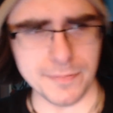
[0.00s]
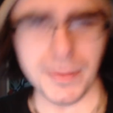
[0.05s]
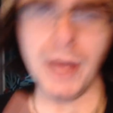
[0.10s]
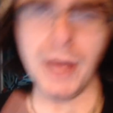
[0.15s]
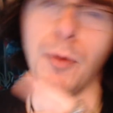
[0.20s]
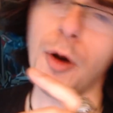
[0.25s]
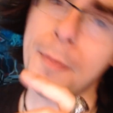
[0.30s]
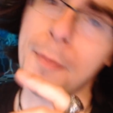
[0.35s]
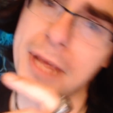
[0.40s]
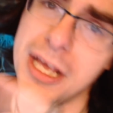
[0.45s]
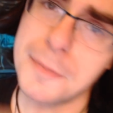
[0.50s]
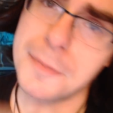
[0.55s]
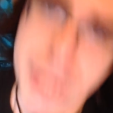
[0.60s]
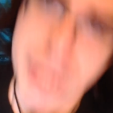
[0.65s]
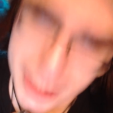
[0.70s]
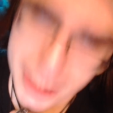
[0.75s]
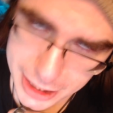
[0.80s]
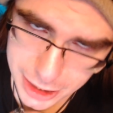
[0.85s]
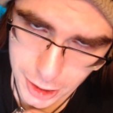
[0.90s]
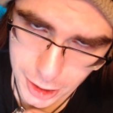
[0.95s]
It won't be
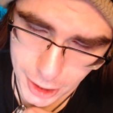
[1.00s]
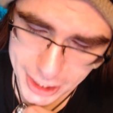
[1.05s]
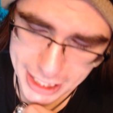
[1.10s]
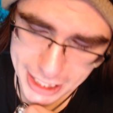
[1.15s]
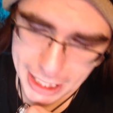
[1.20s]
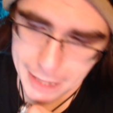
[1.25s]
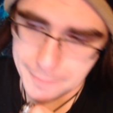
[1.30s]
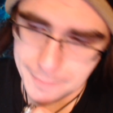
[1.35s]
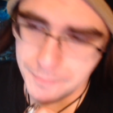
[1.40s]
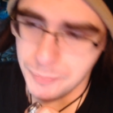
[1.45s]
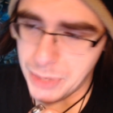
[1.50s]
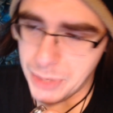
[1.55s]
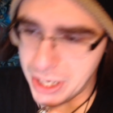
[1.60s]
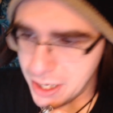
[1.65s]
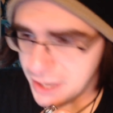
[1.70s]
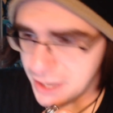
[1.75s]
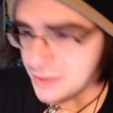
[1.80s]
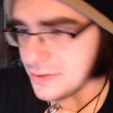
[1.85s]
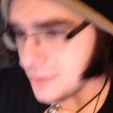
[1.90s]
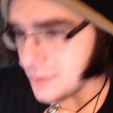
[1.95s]
completely dark yet
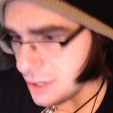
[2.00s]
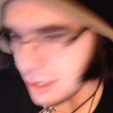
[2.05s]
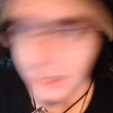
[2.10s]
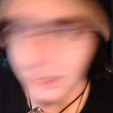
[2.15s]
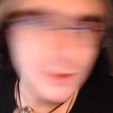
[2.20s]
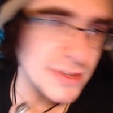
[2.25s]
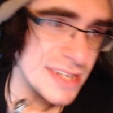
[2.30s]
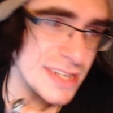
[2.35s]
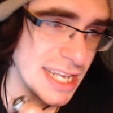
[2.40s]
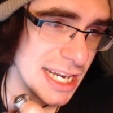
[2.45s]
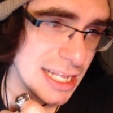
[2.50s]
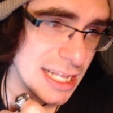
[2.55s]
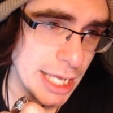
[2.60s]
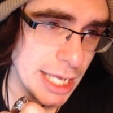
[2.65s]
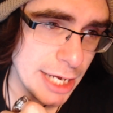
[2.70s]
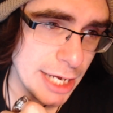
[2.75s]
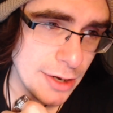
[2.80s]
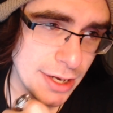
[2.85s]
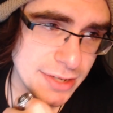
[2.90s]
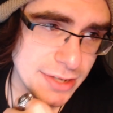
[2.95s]
because, you know, it's getting
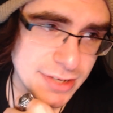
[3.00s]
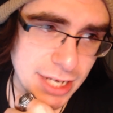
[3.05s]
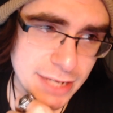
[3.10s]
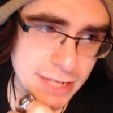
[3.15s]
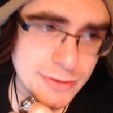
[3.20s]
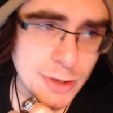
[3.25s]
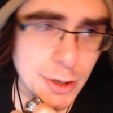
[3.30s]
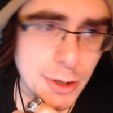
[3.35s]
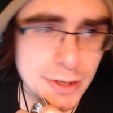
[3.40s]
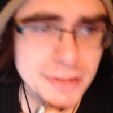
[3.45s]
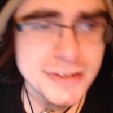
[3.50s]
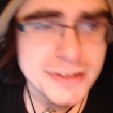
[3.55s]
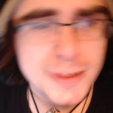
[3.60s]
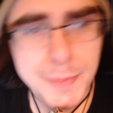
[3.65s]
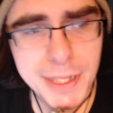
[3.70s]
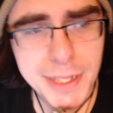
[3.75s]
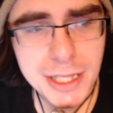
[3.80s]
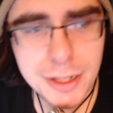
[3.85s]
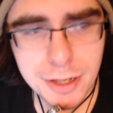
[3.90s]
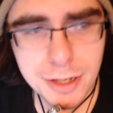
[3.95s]
lighter outside. So it'll still
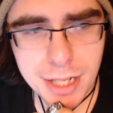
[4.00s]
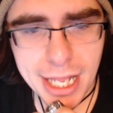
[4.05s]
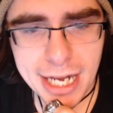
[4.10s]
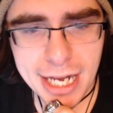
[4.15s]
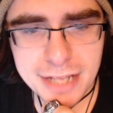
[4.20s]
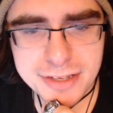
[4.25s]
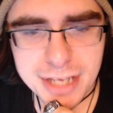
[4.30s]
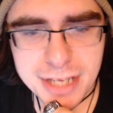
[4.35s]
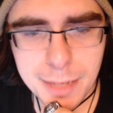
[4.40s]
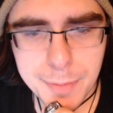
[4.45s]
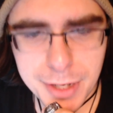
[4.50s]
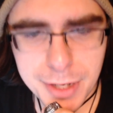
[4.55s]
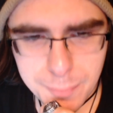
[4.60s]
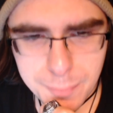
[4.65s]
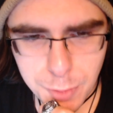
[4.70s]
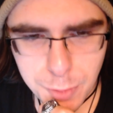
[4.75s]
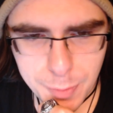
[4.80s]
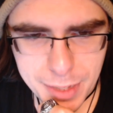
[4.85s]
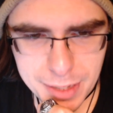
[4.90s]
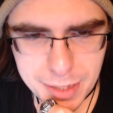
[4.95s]
be a little light outside, but
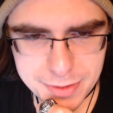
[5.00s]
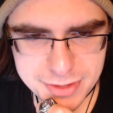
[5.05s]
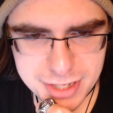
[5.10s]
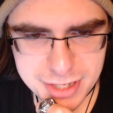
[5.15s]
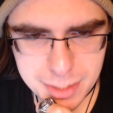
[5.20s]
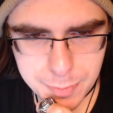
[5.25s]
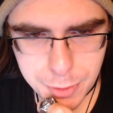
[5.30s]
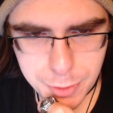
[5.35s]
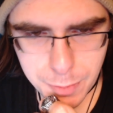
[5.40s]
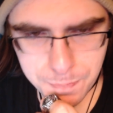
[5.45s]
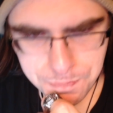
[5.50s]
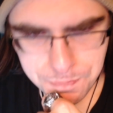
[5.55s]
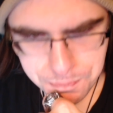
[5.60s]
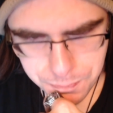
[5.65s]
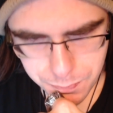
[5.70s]
we'll be able to see the moon.